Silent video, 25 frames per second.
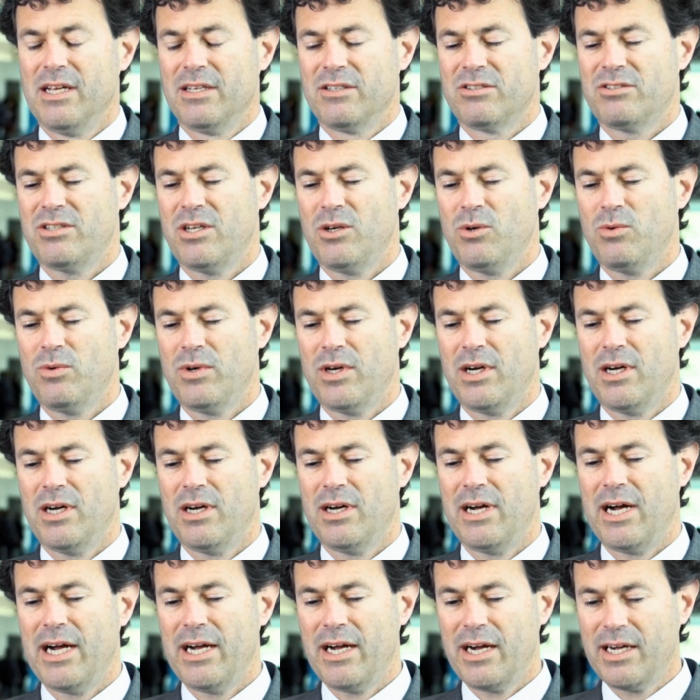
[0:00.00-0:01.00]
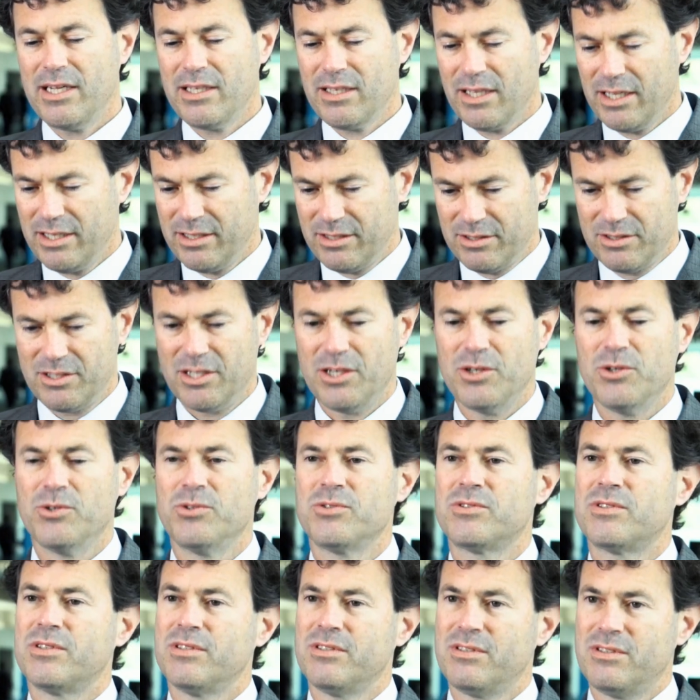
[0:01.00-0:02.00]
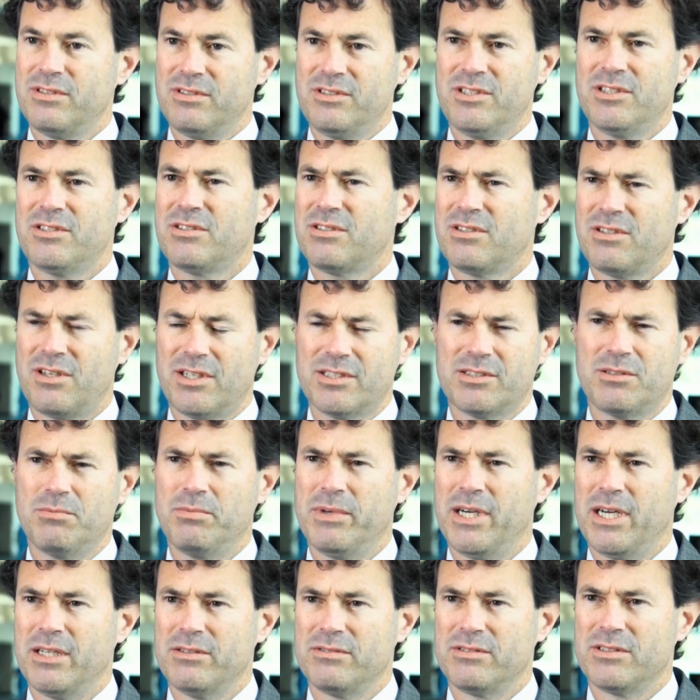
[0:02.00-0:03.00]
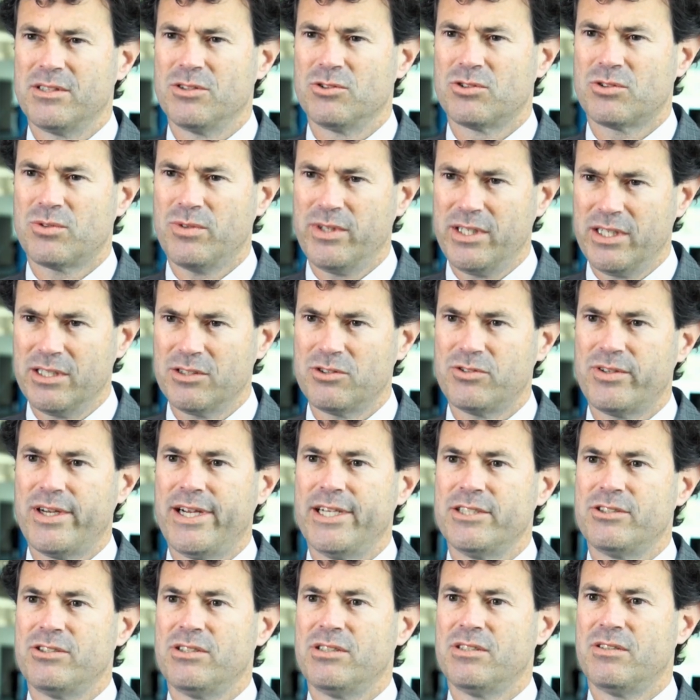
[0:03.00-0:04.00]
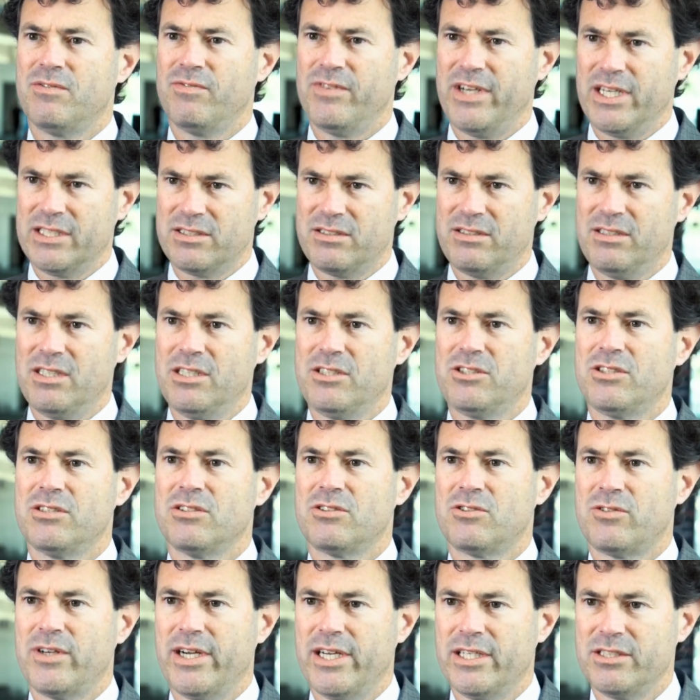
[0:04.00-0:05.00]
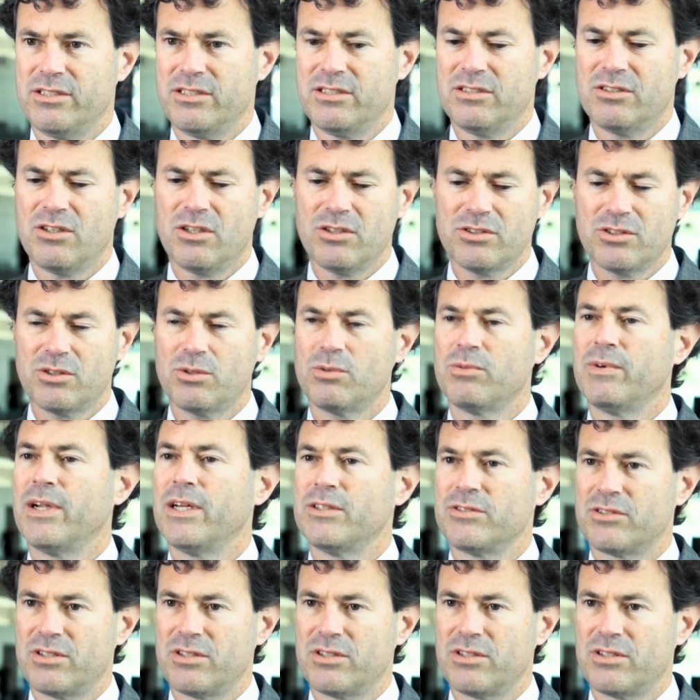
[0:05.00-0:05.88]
So I highlighted those and just talked about screening strategies and vaccination strategies, also around